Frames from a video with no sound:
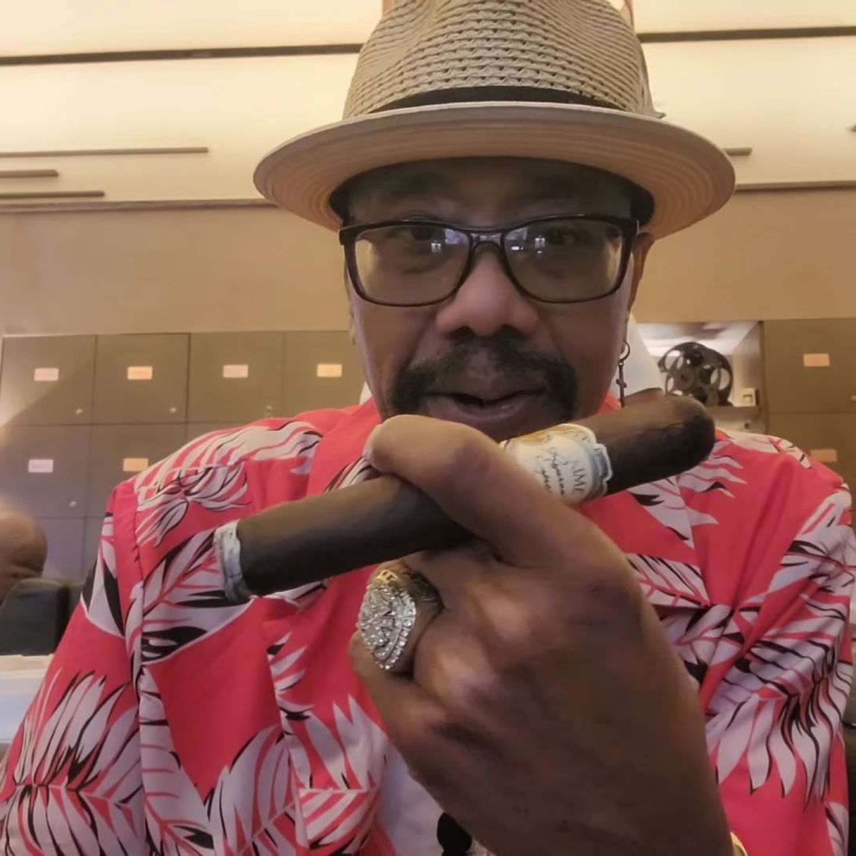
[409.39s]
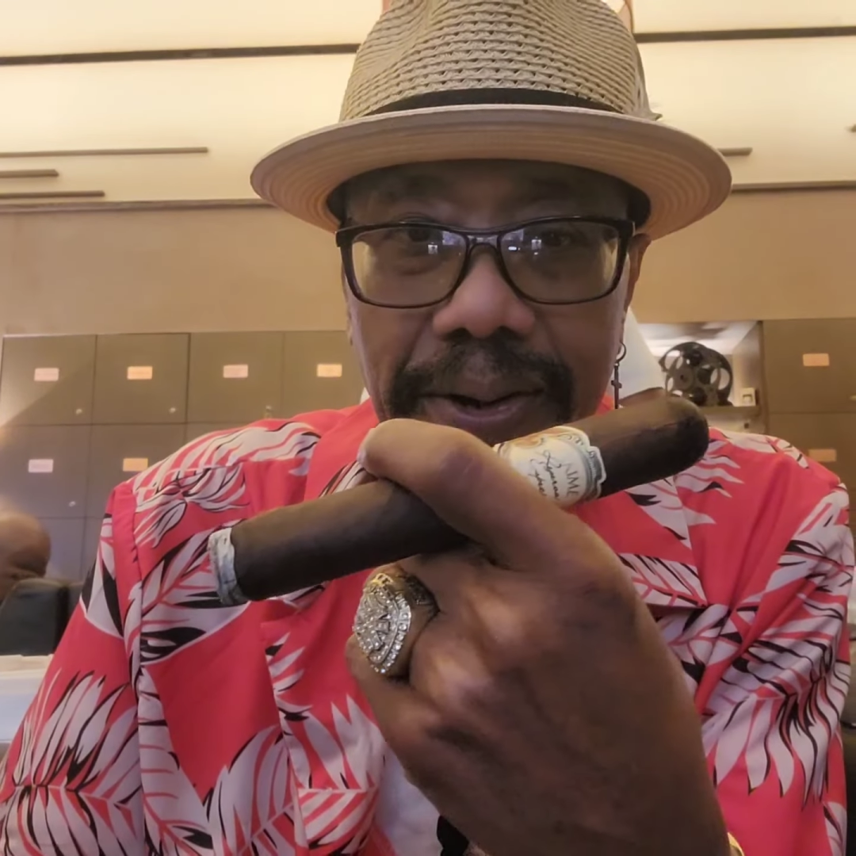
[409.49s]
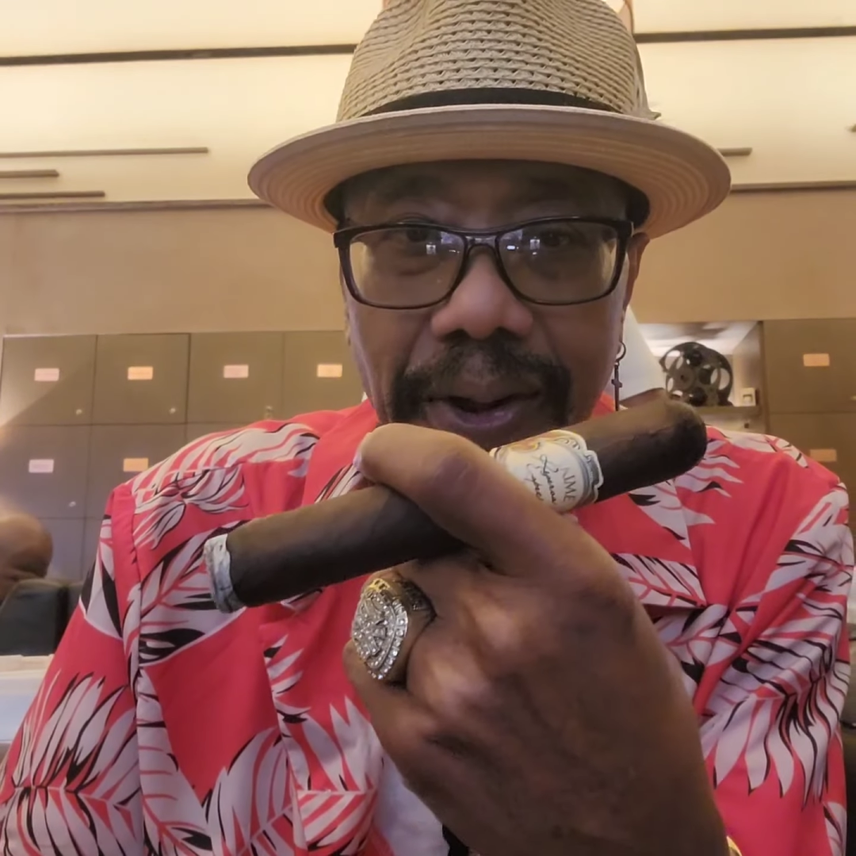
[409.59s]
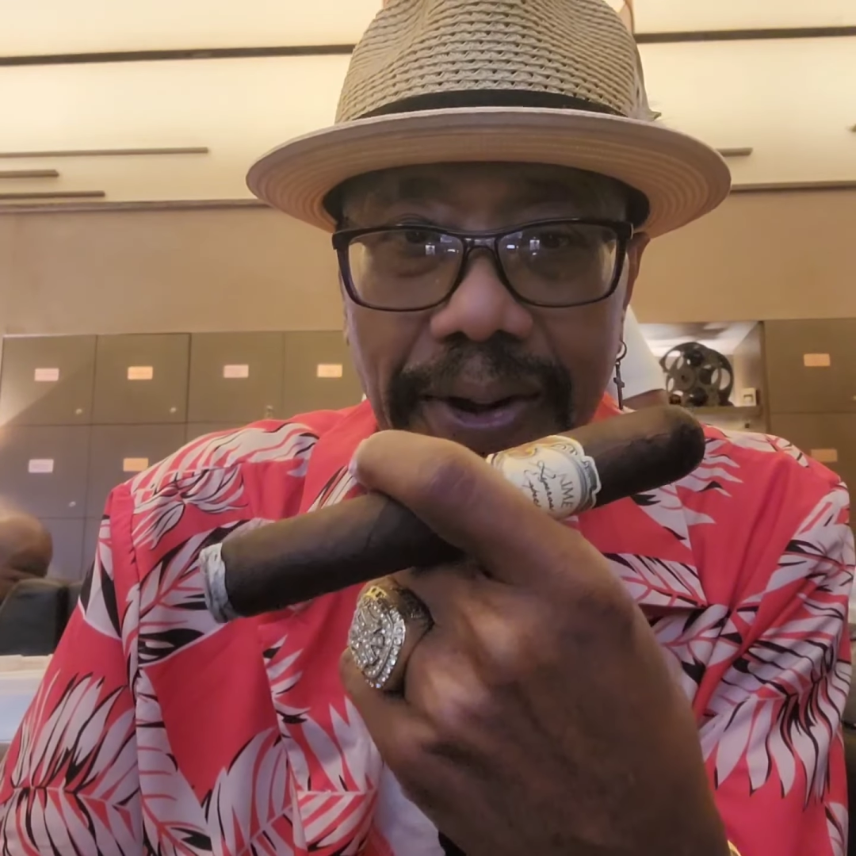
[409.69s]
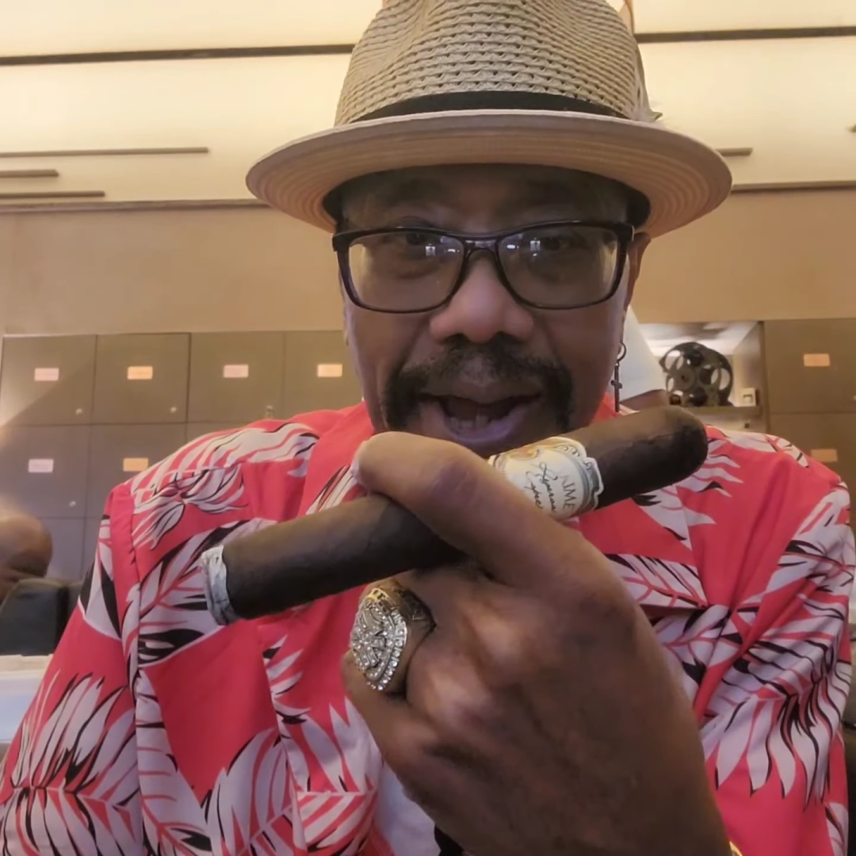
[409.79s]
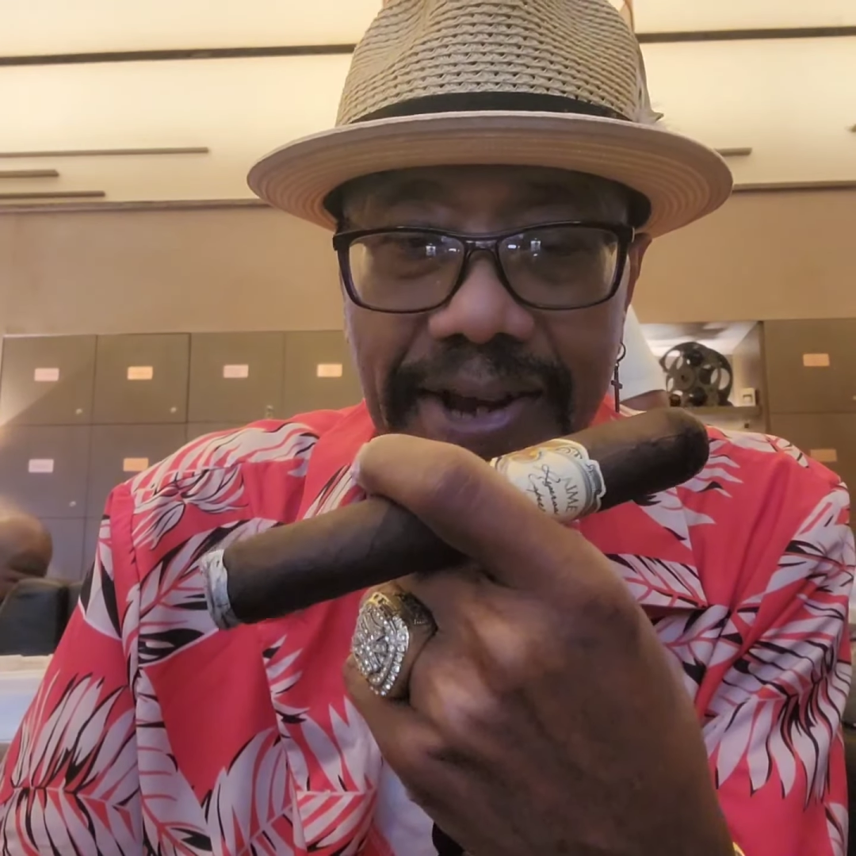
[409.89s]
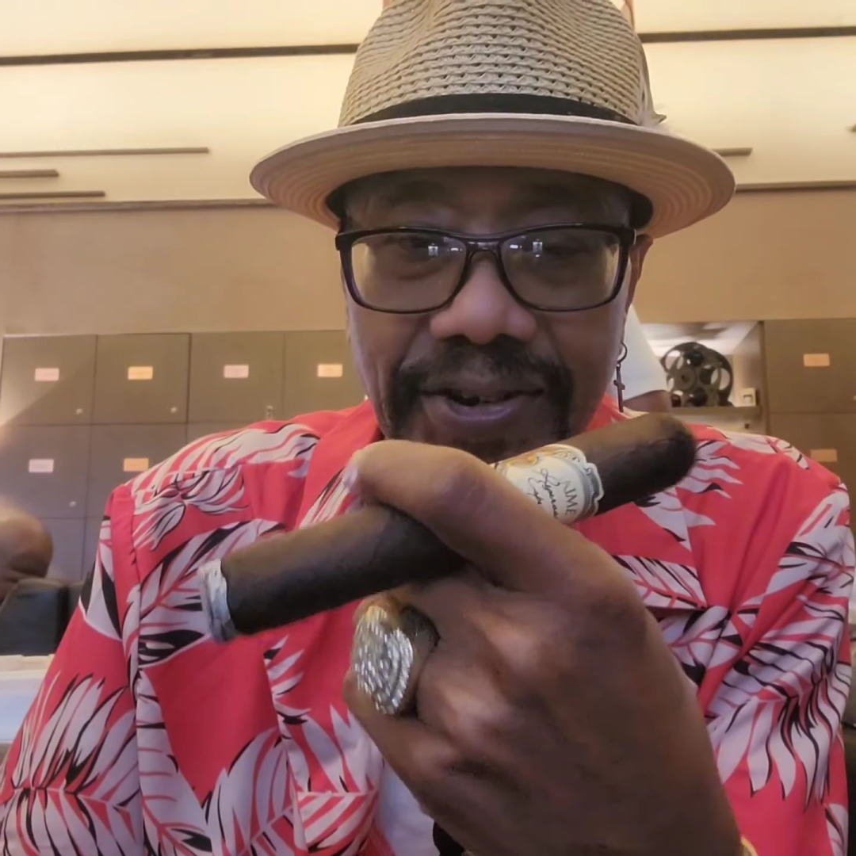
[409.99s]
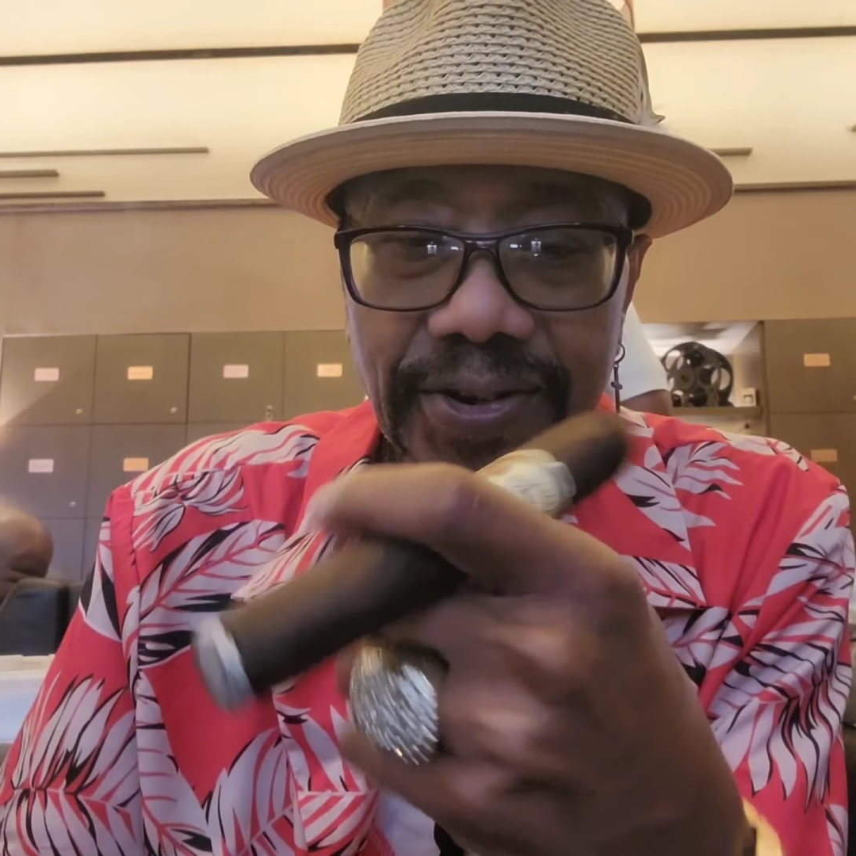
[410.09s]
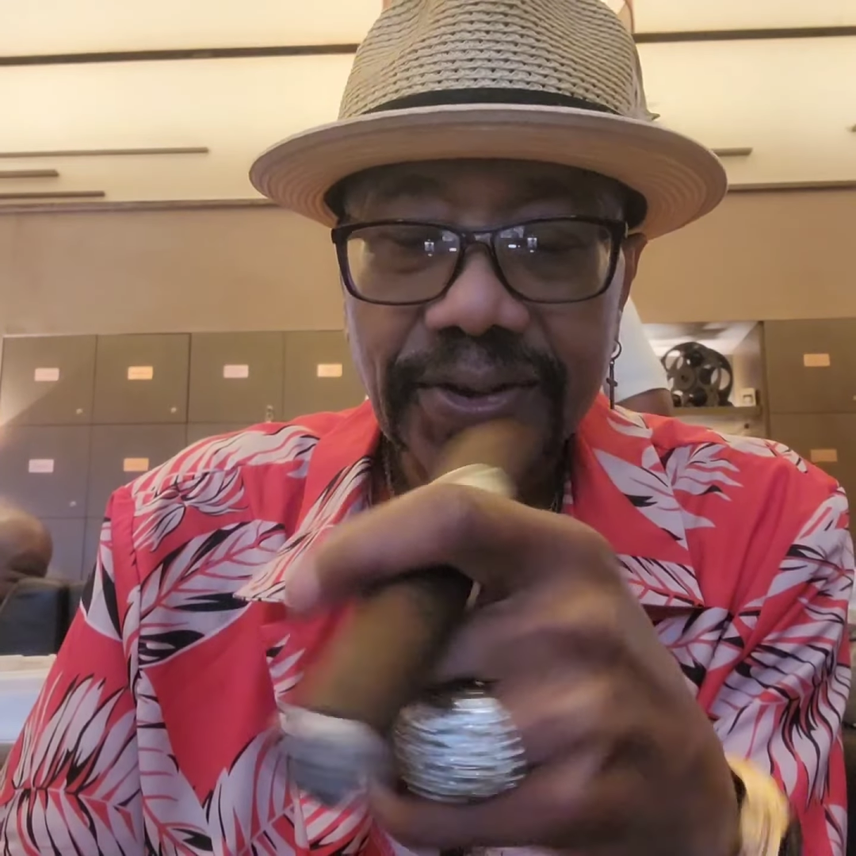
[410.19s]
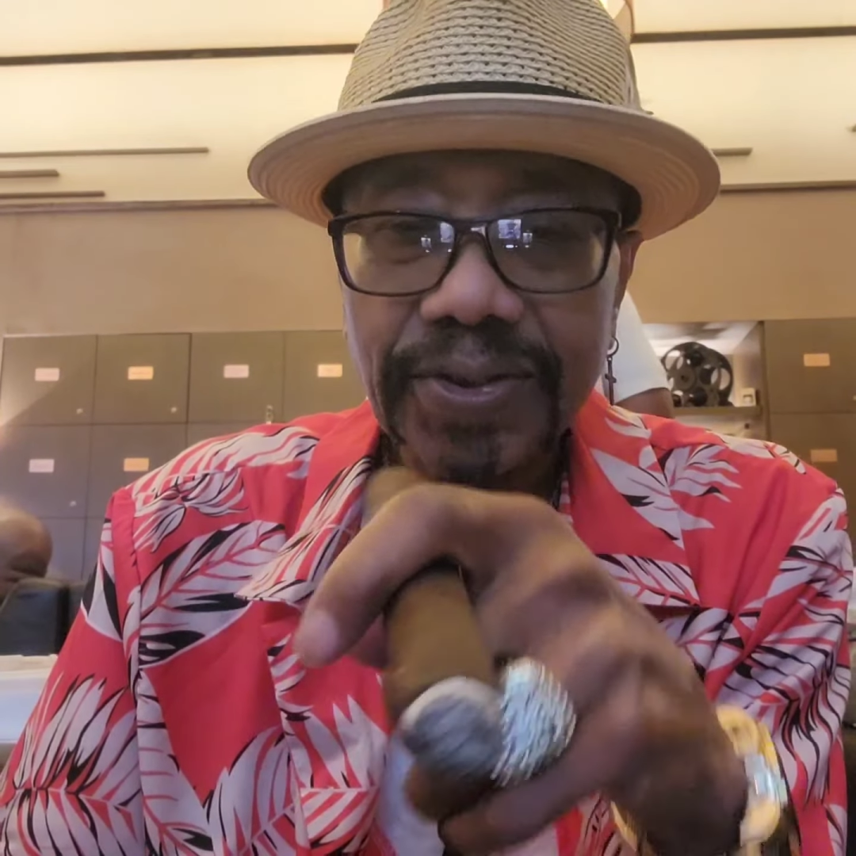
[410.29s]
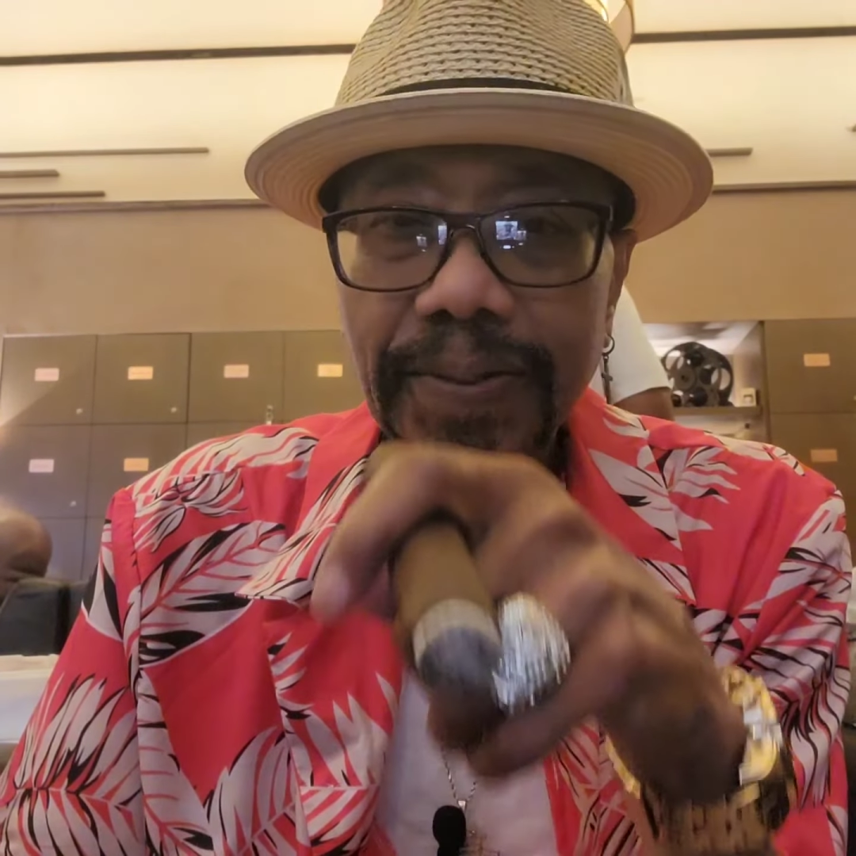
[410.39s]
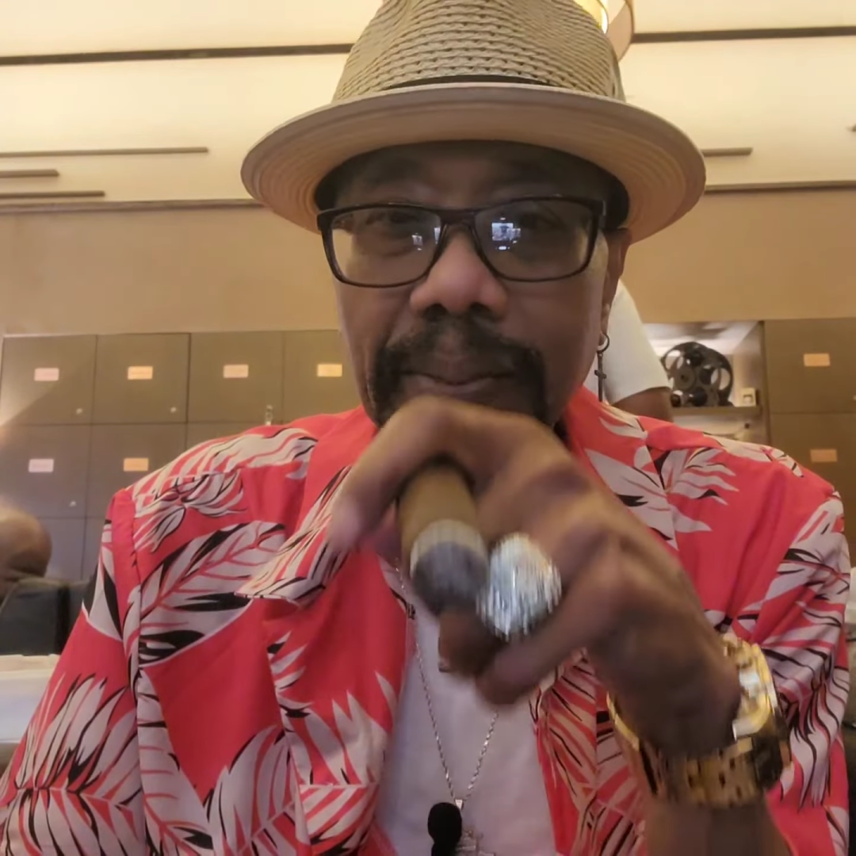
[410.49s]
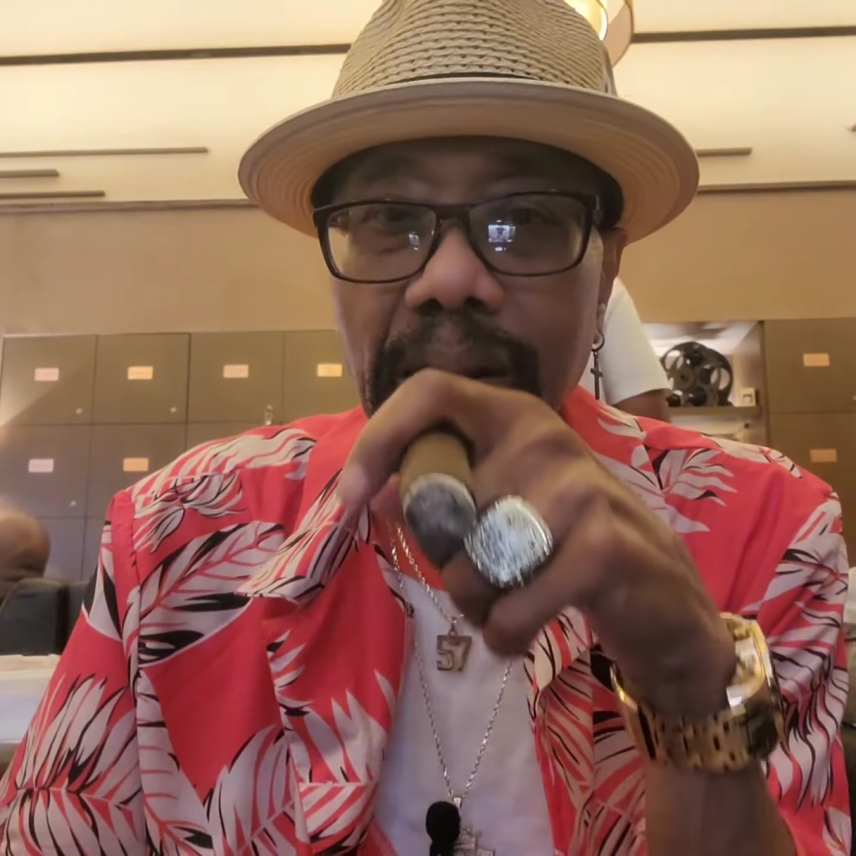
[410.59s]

long ashes.